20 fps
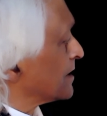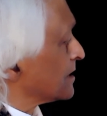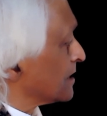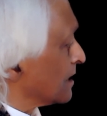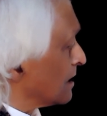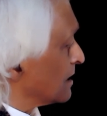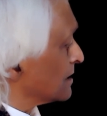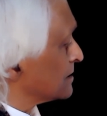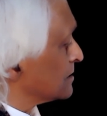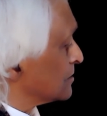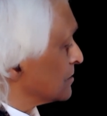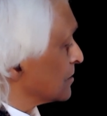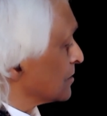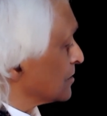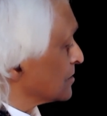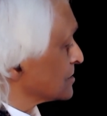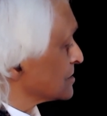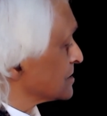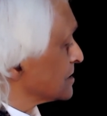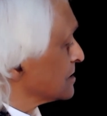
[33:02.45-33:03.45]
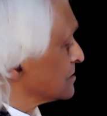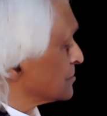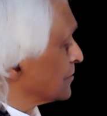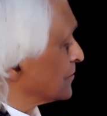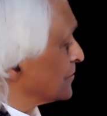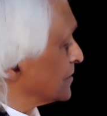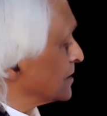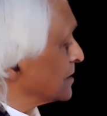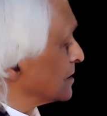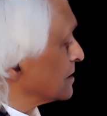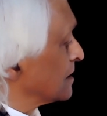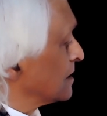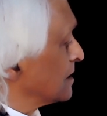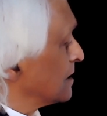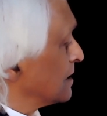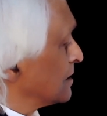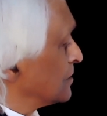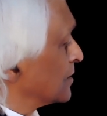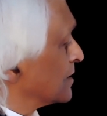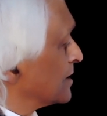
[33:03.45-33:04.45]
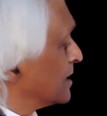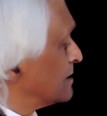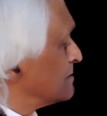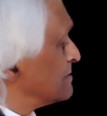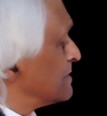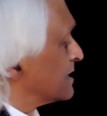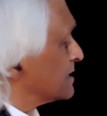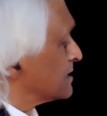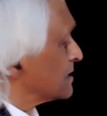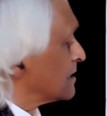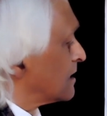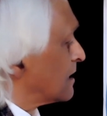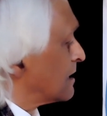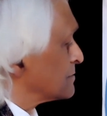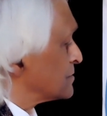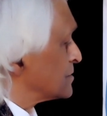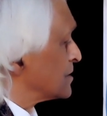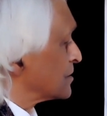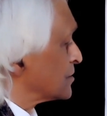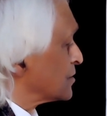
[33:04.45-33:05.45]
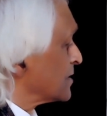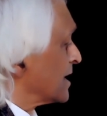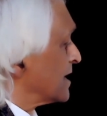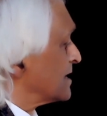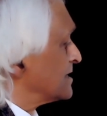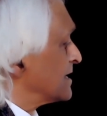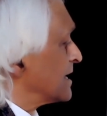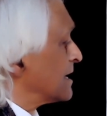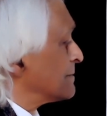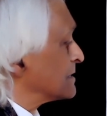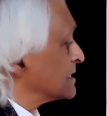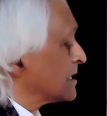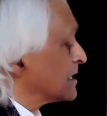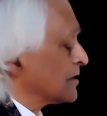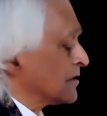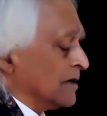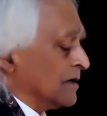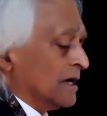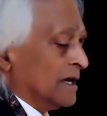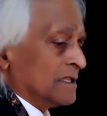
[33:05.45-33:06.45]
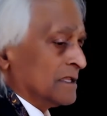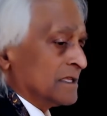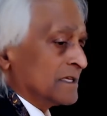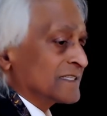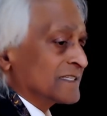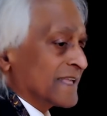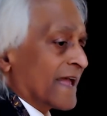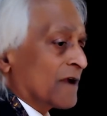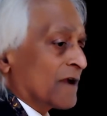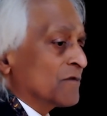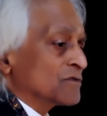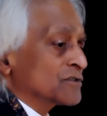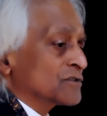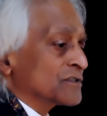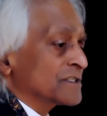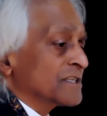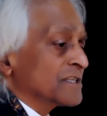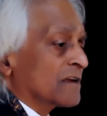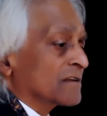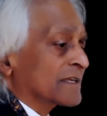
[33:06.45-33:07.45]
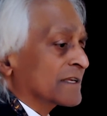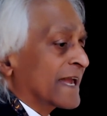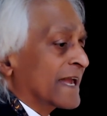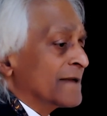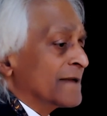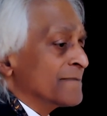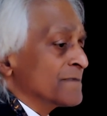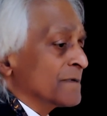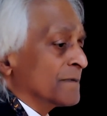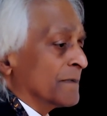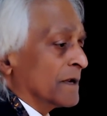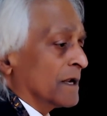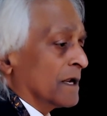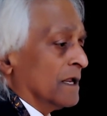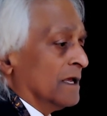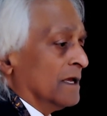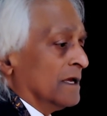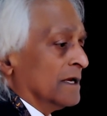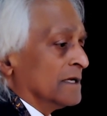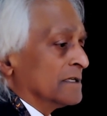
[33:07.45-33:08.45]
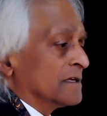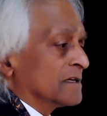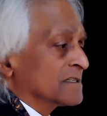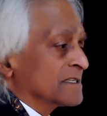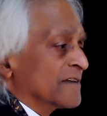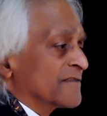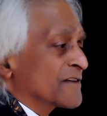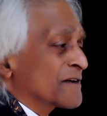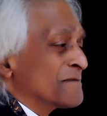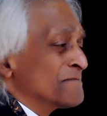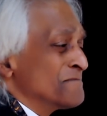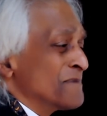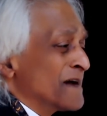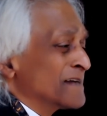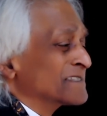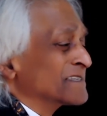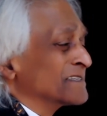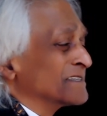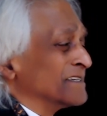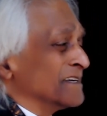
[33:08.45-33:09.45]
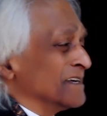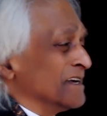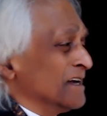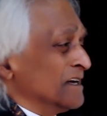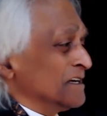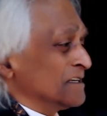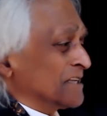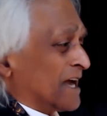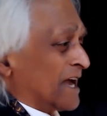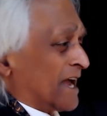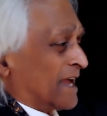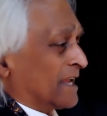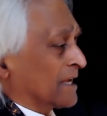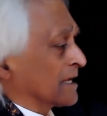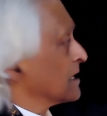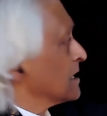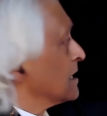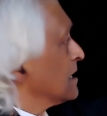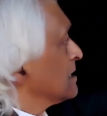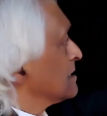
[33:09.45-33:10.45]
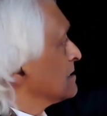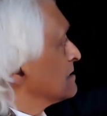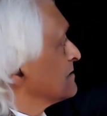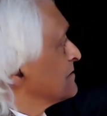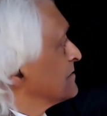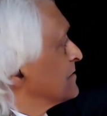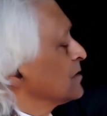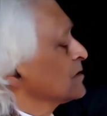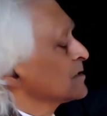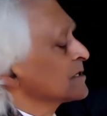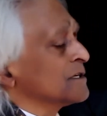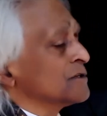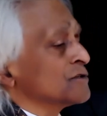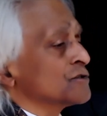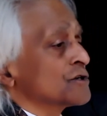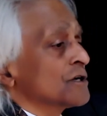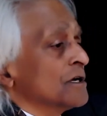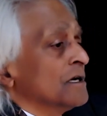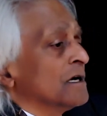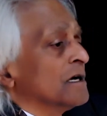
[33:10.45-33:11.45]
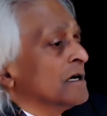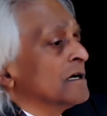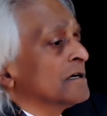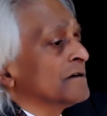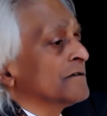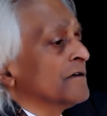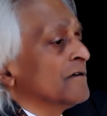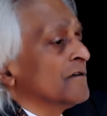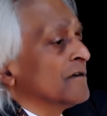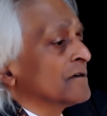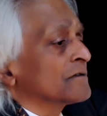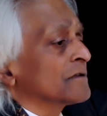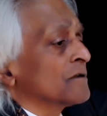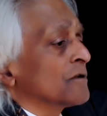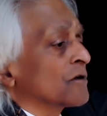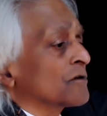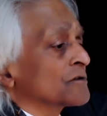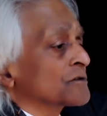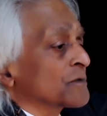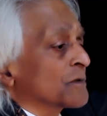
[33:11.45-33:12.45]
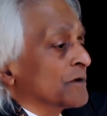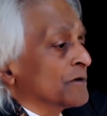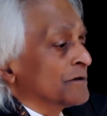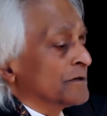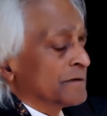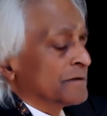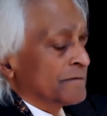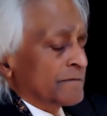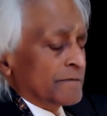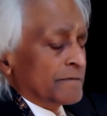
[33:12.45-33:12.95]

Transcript: God, Logos, Sophia. You can't make it an object. You can't name it here. This language is not capable. It doesn't have the capacity to handle the voltage of the Logos word,